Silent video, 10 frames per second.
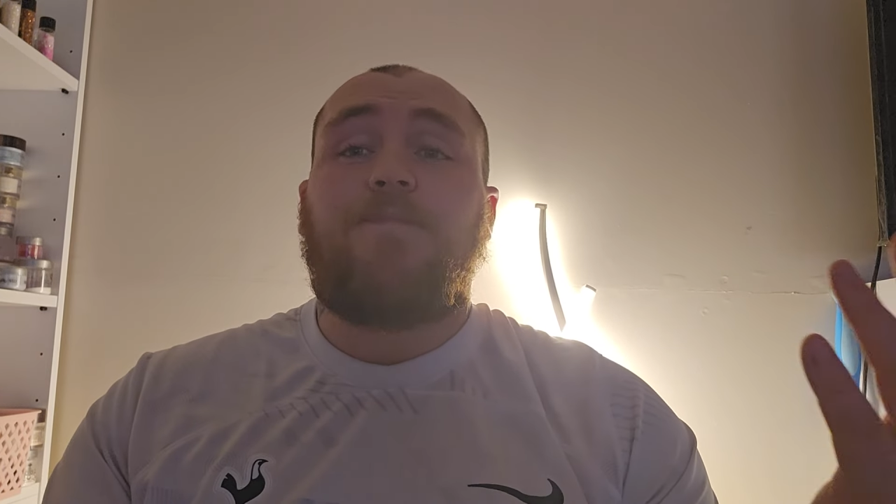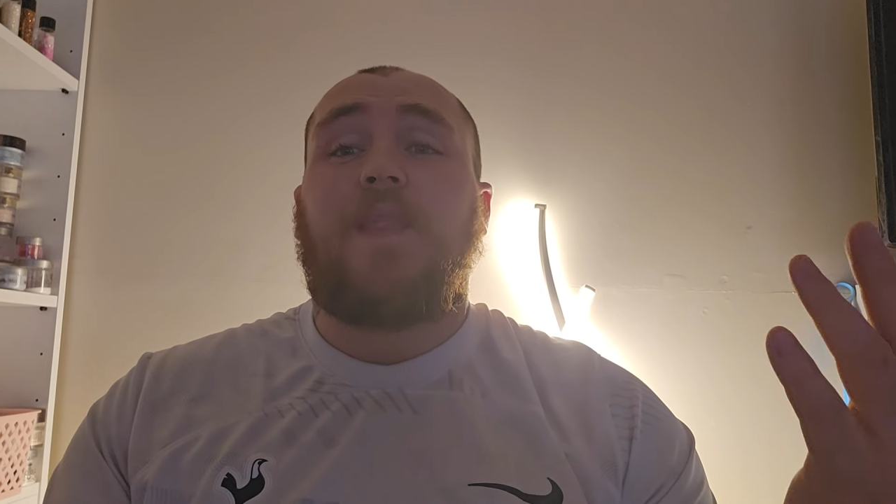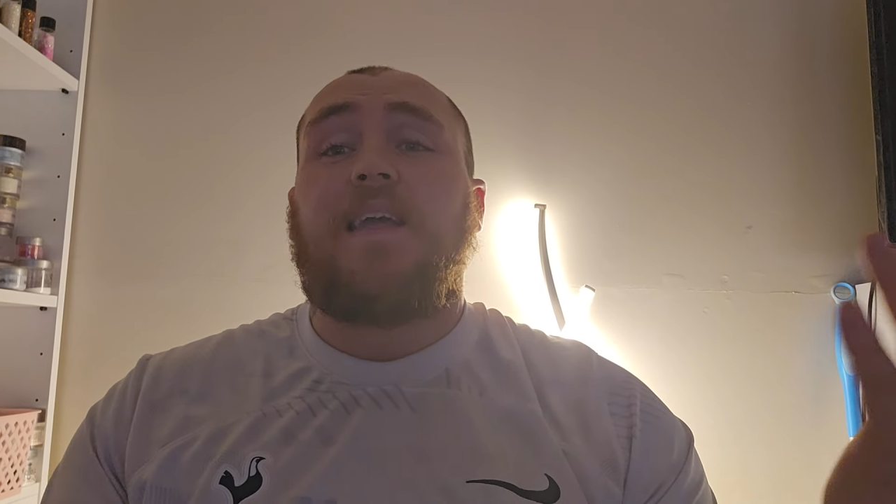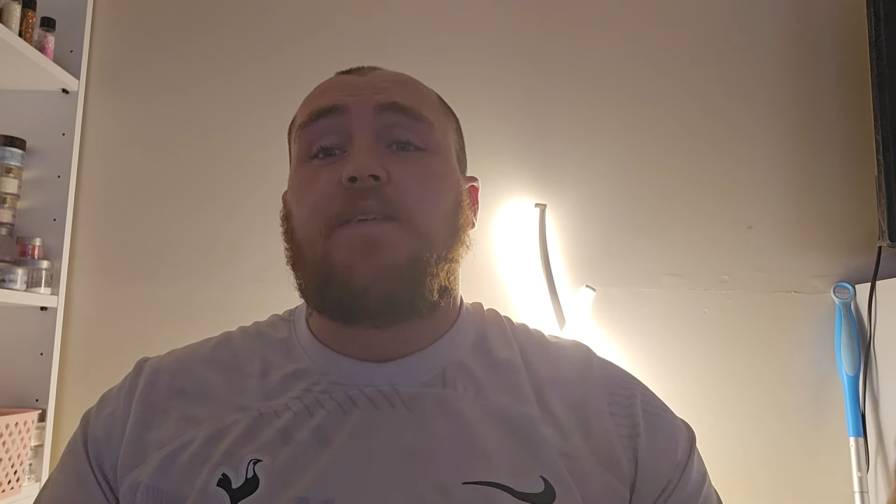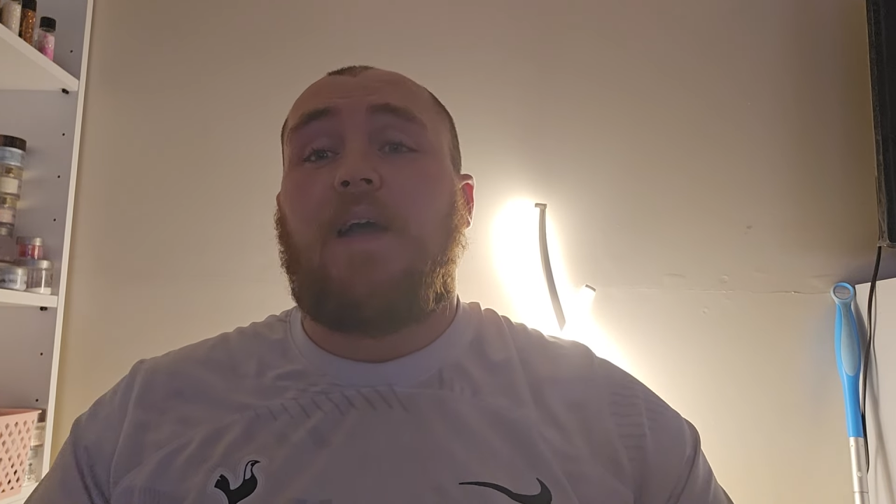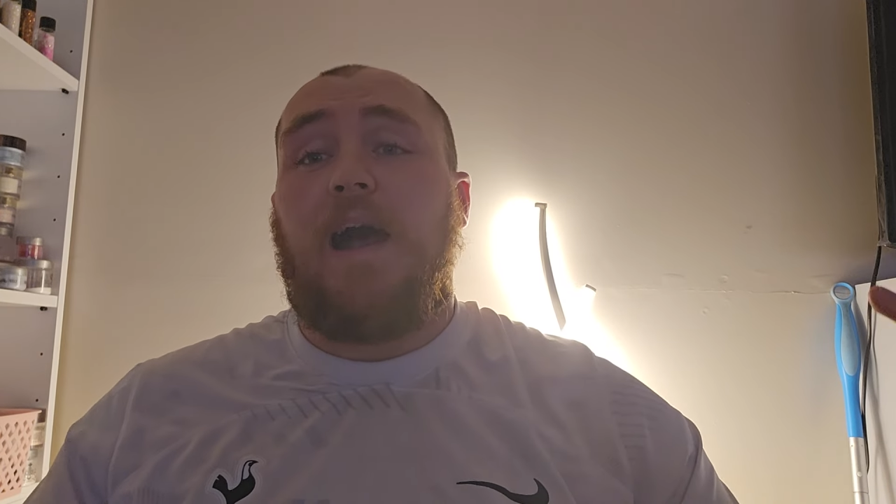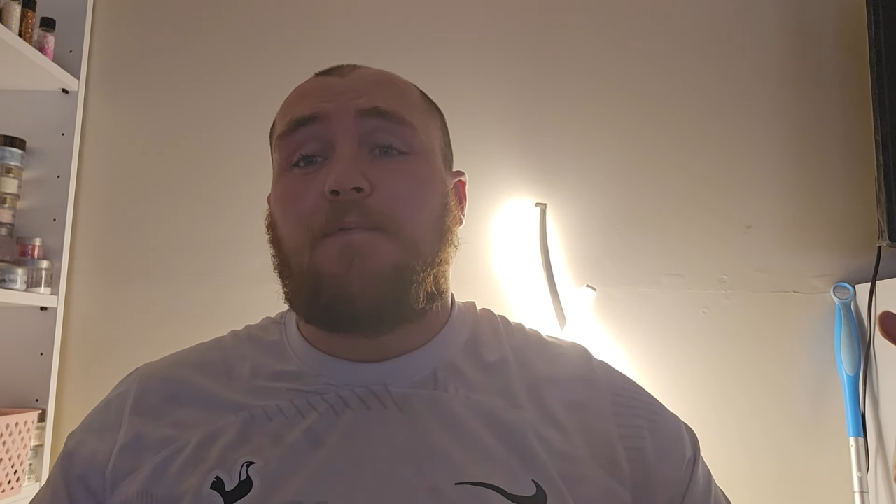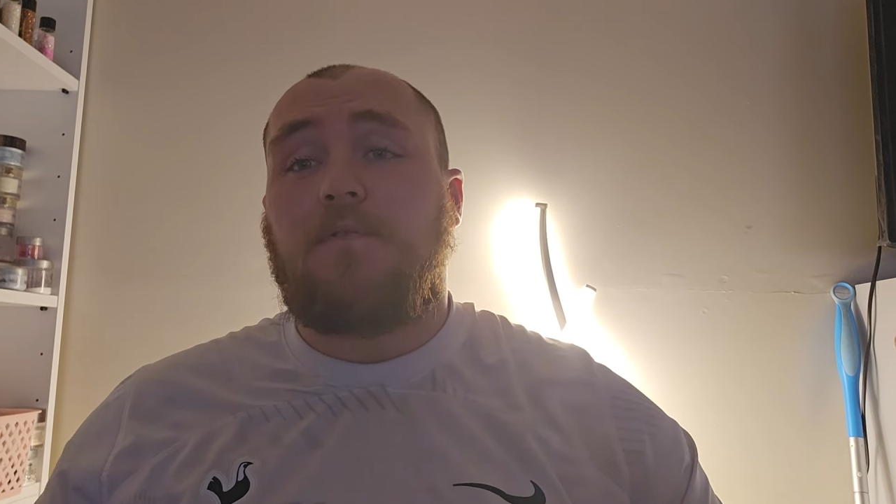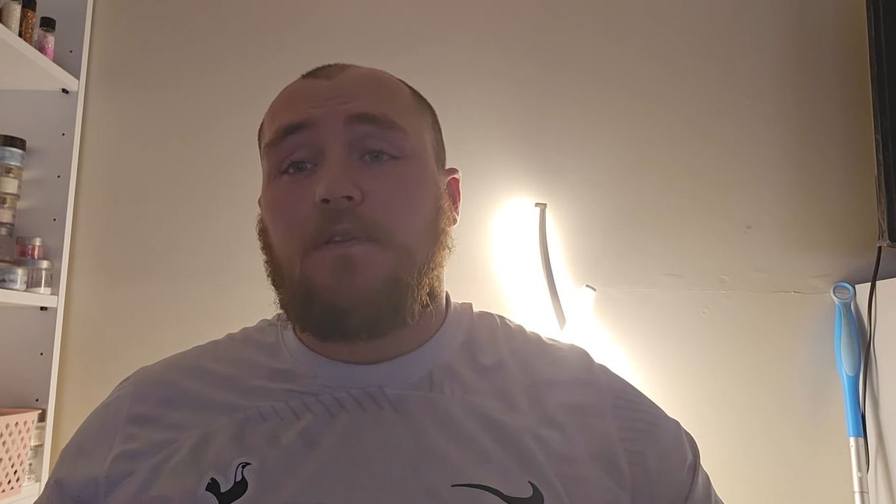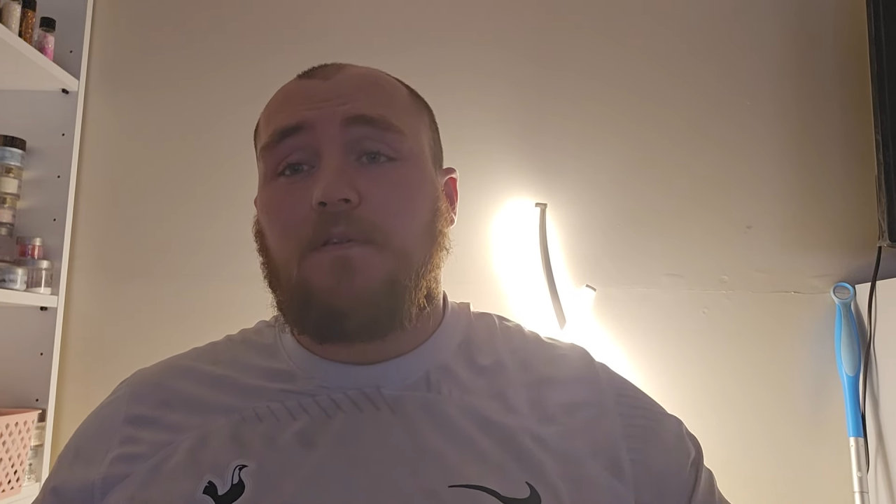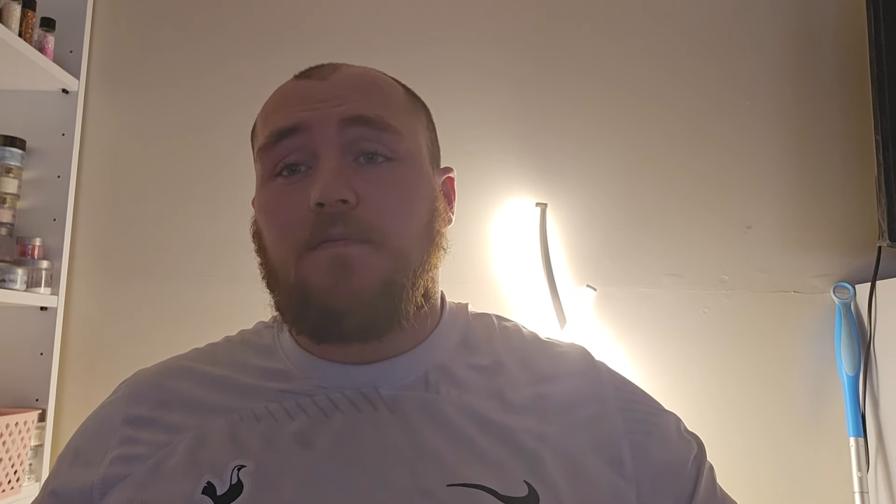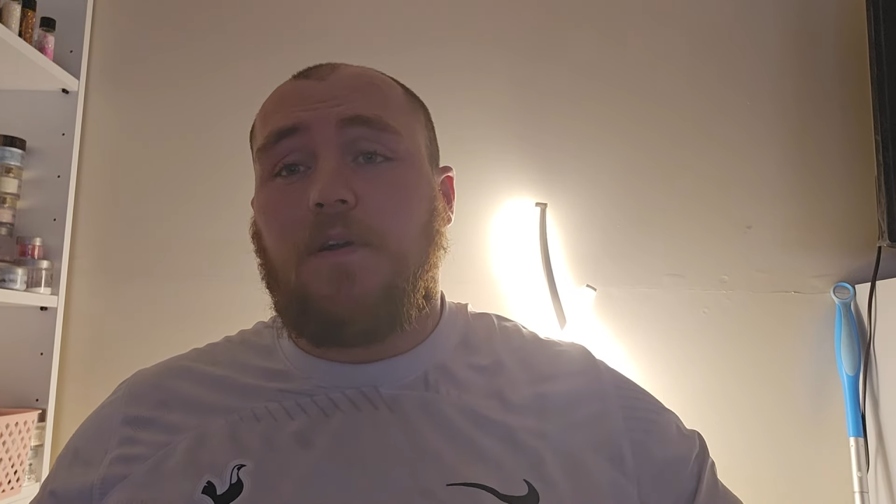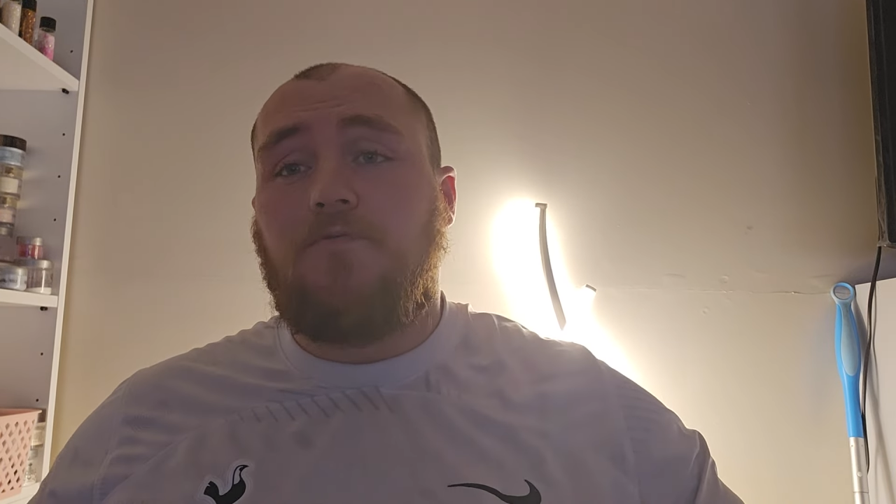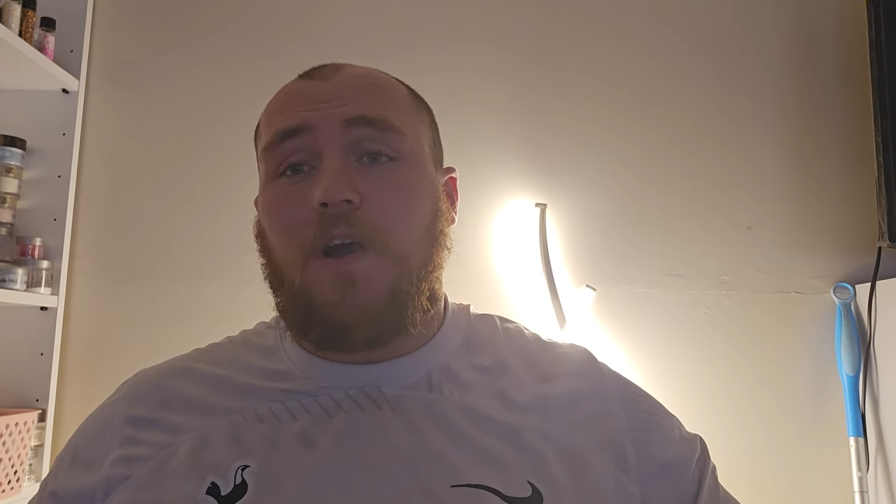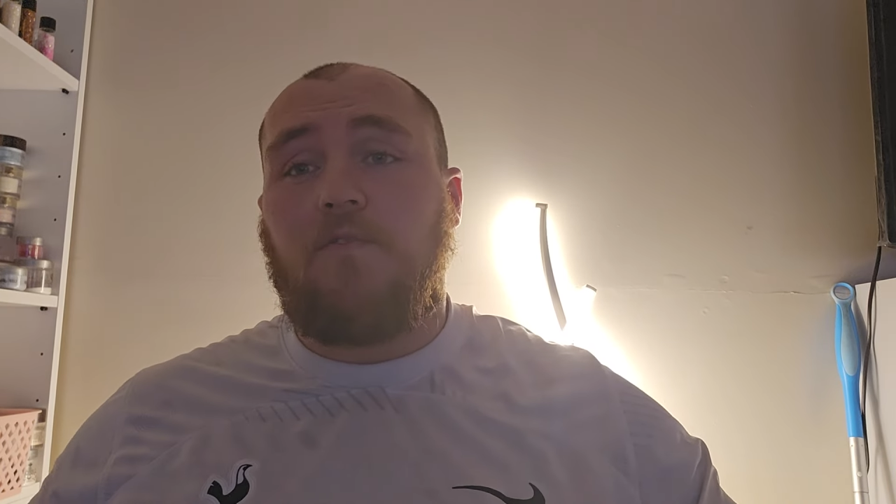that's if it happens.
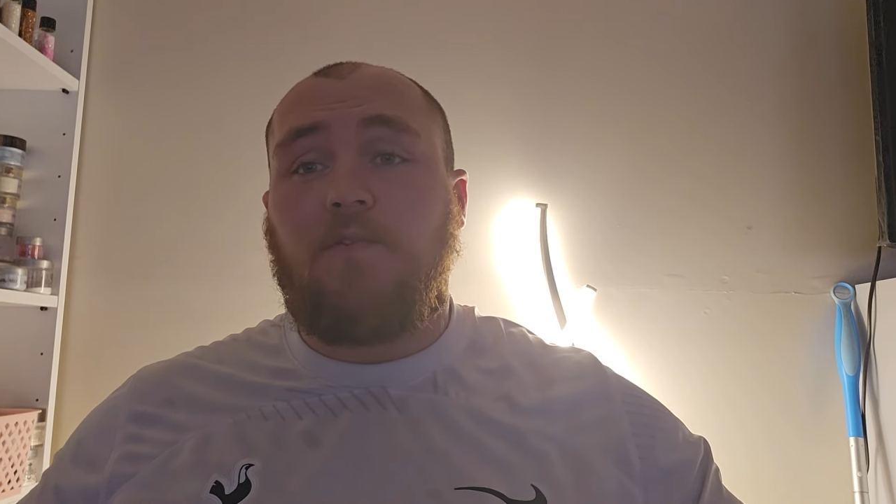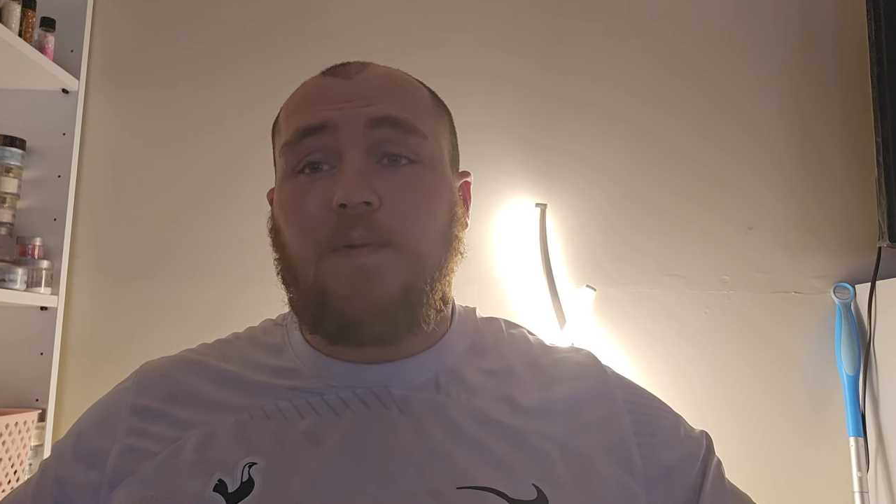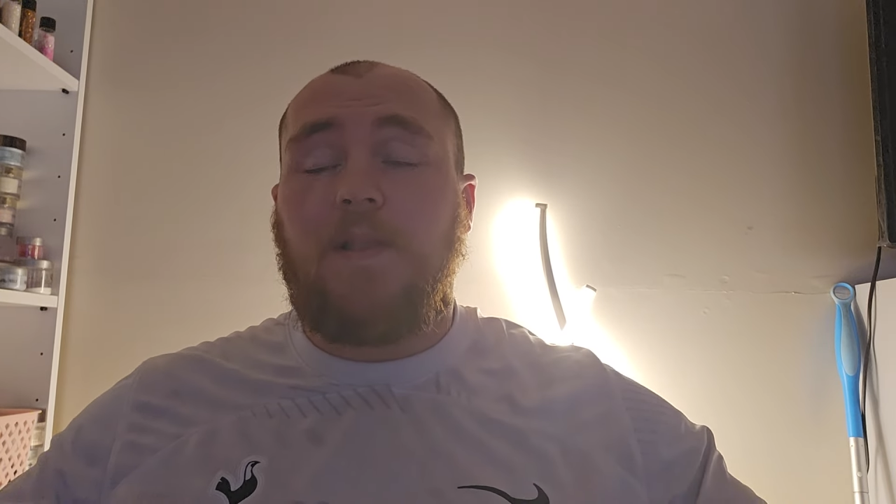Who knows?